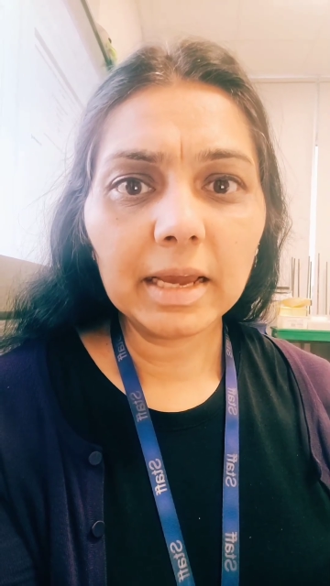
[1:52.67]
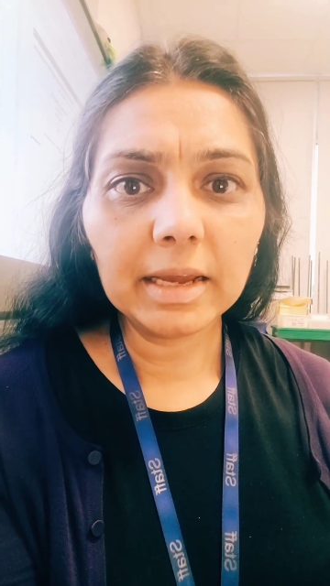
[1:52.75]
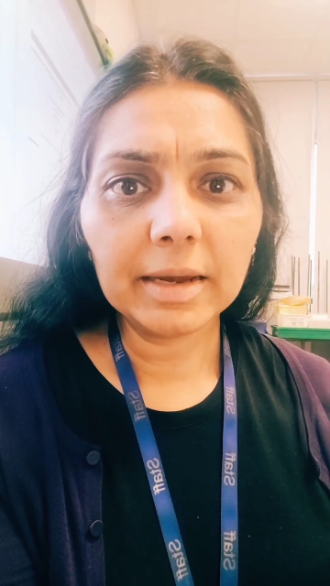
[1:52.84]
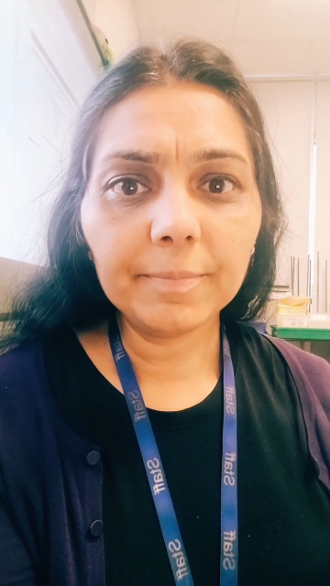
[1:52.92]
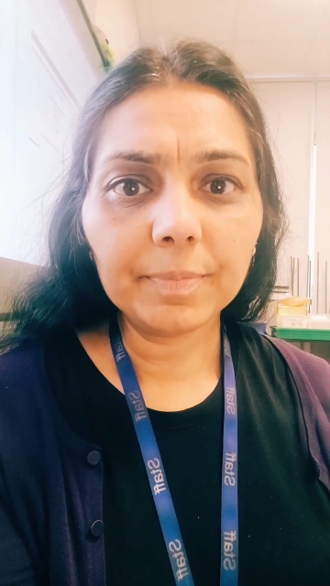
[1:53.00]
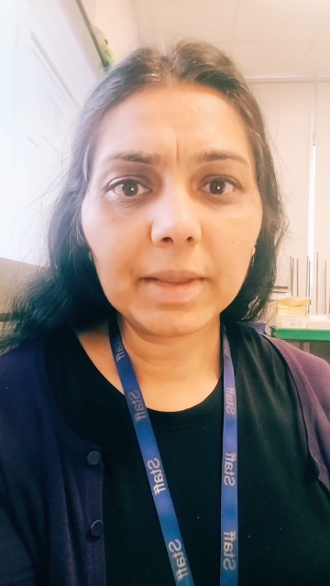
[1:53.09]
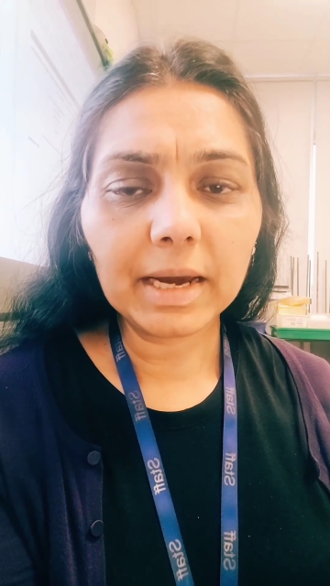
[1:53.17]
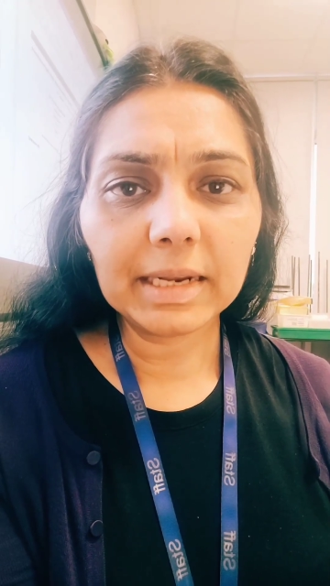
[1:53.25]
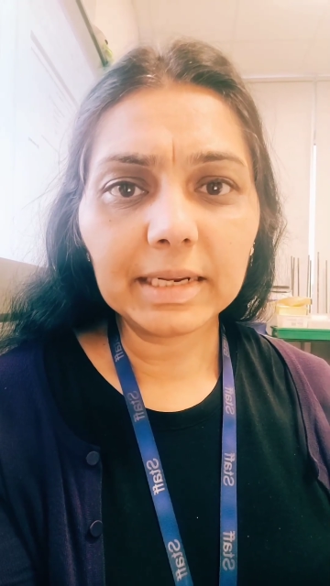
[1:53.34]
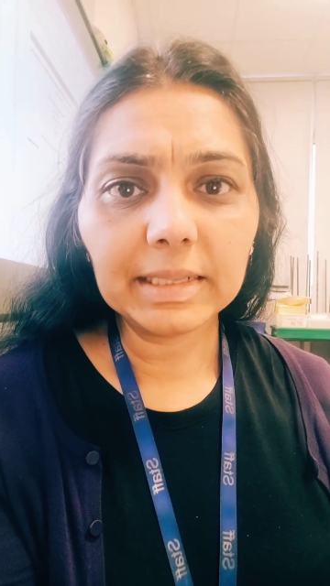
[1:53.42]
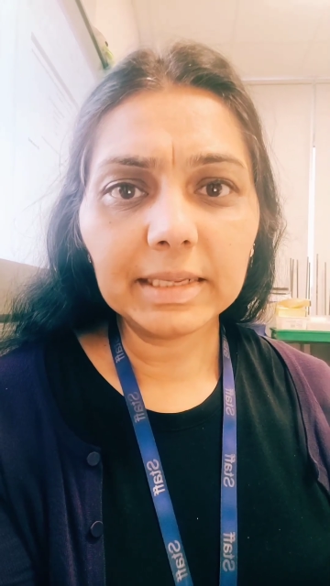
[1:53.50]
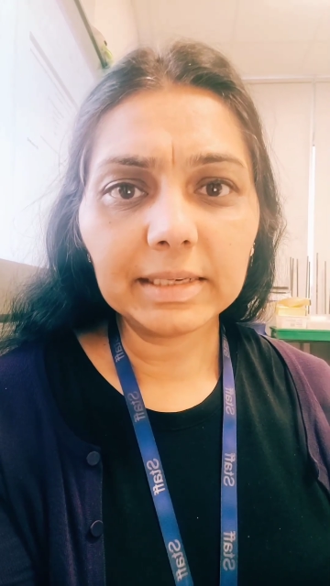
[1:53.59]
and
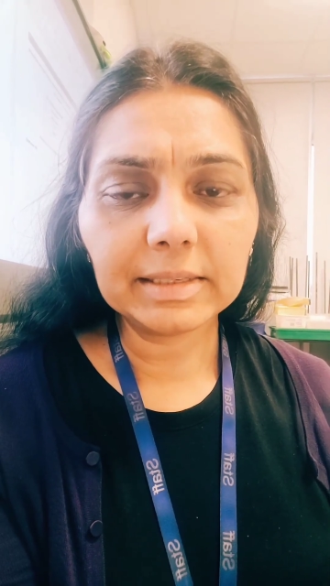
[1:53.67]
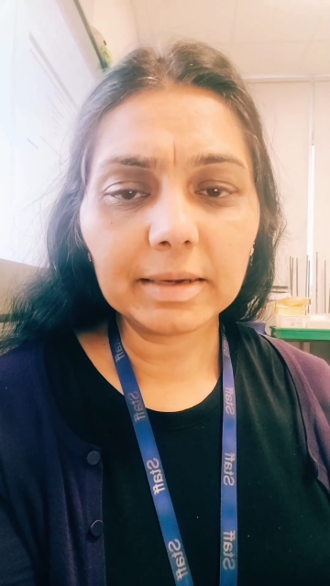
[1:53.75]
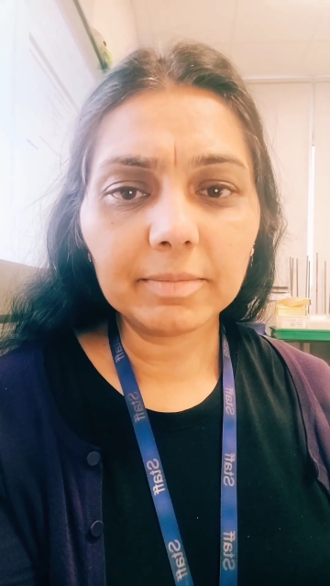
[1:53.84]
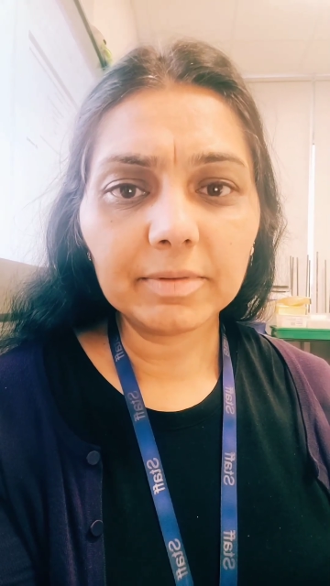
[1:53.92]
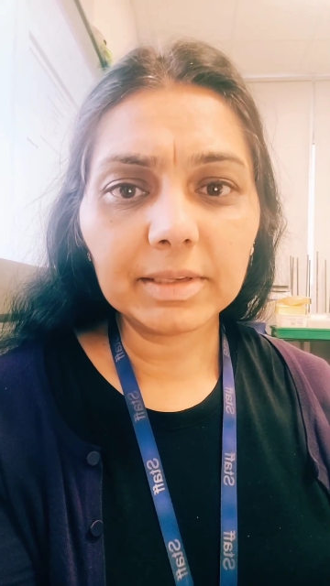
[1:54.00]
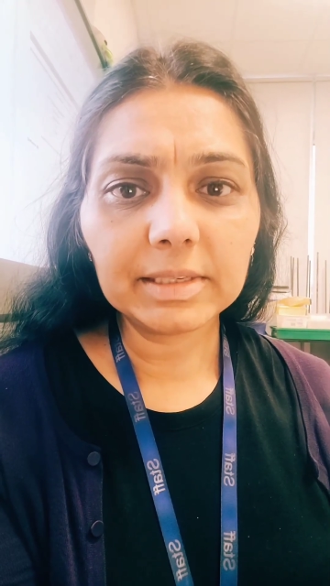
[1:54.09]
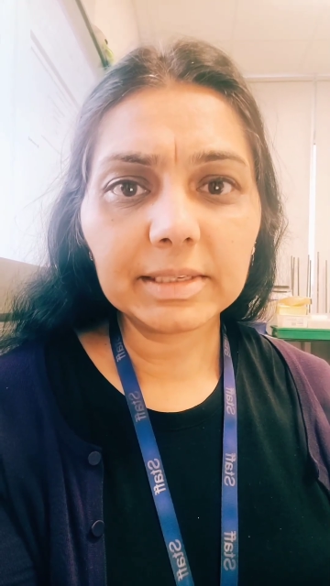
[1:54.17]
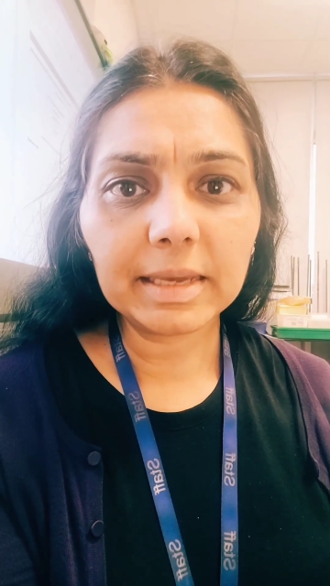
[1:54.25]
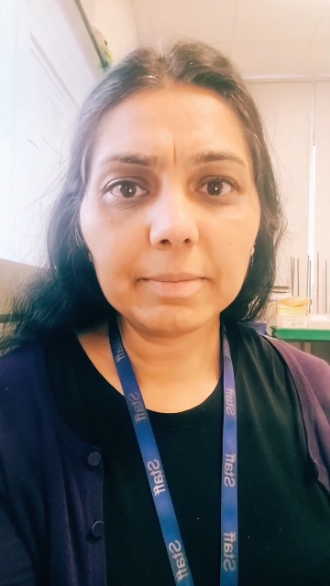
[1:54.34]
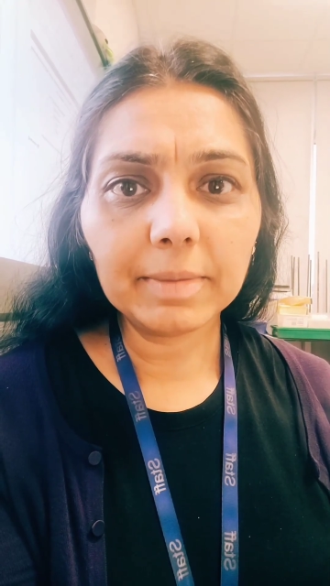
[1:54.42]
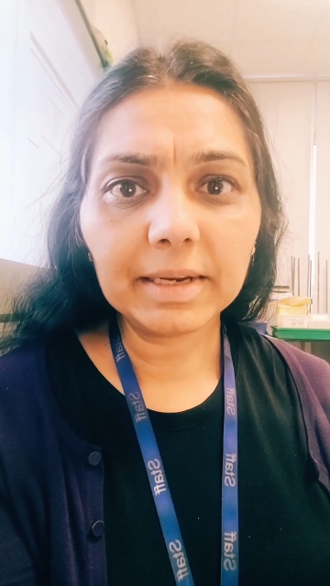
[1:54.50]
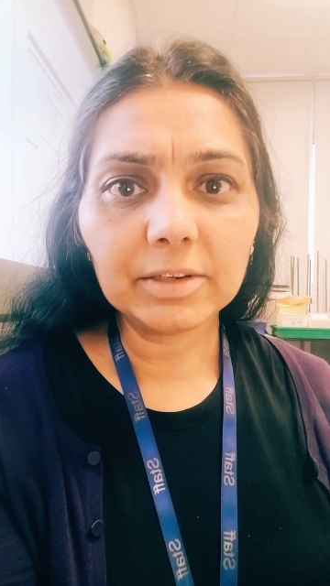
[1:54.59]
in the exam they
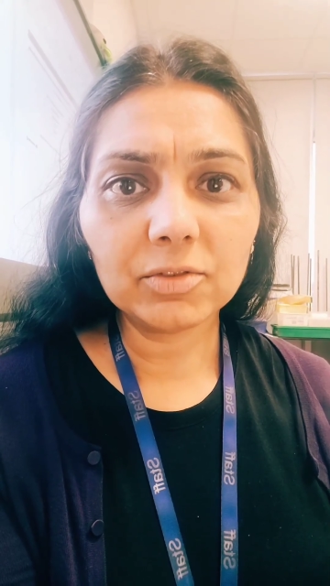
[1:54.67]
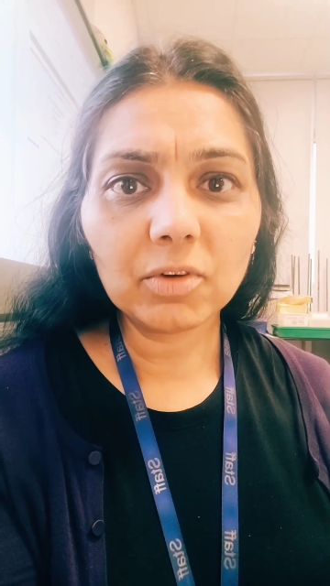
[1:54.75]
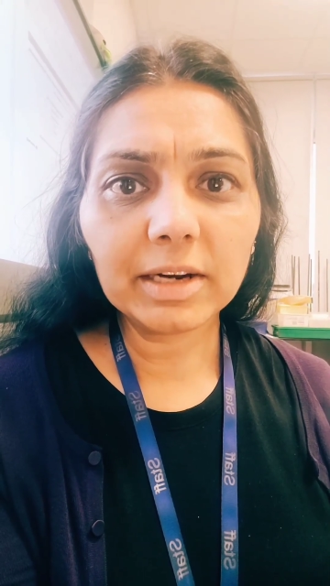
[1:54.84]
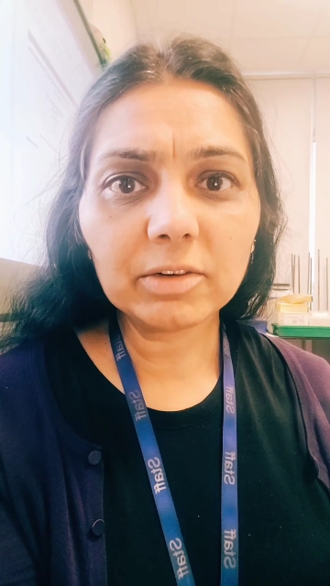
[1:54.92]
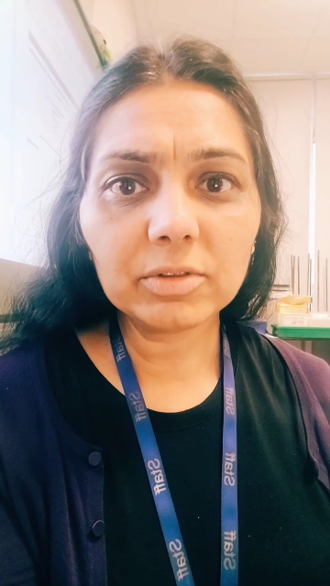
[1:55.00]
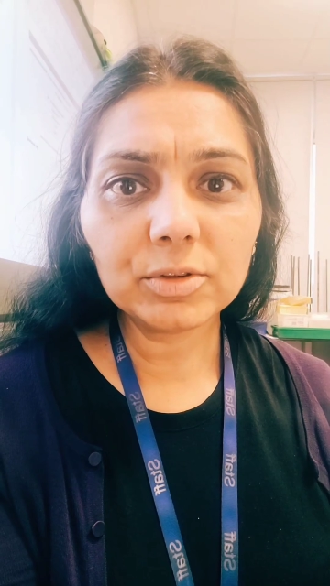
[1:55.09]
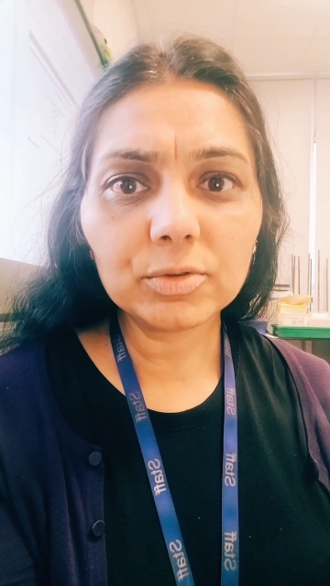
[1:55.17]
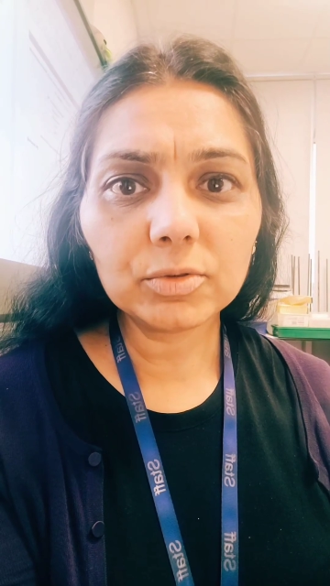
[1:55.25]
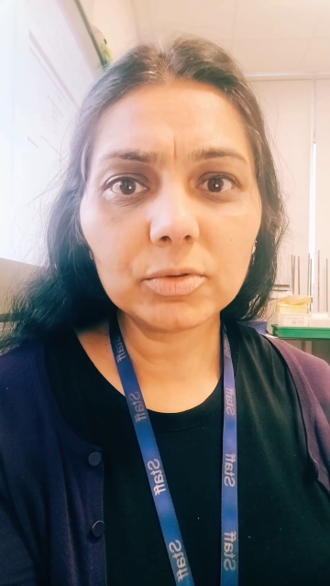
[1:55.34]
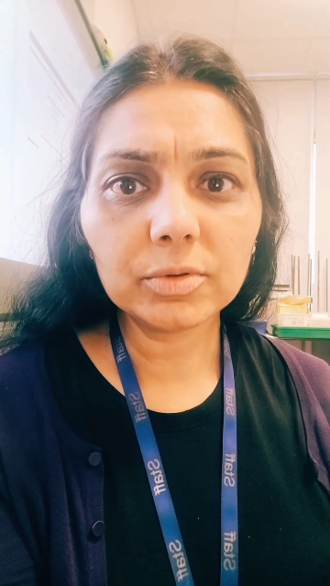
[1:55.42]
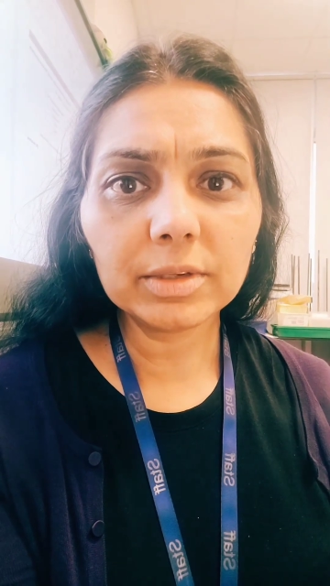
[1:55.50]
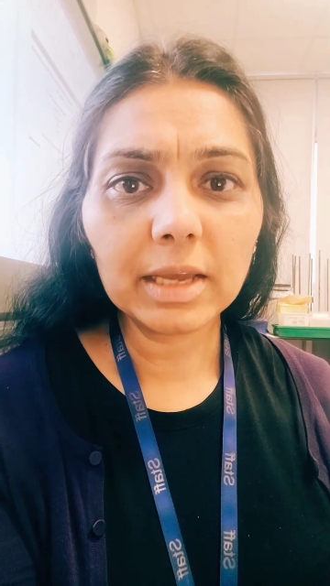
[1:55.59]
say make dry
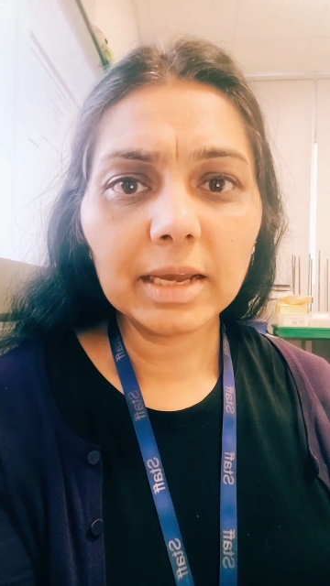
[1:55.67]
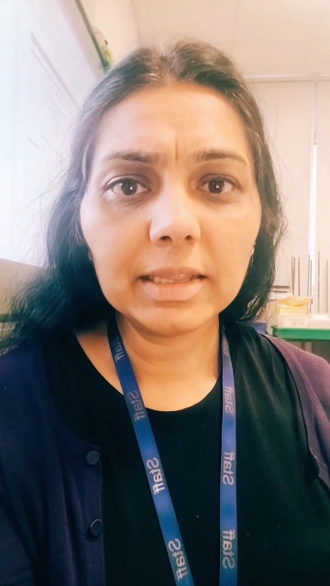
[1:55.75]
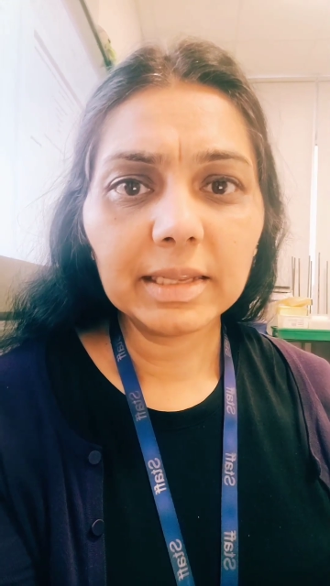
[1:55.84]
crystals,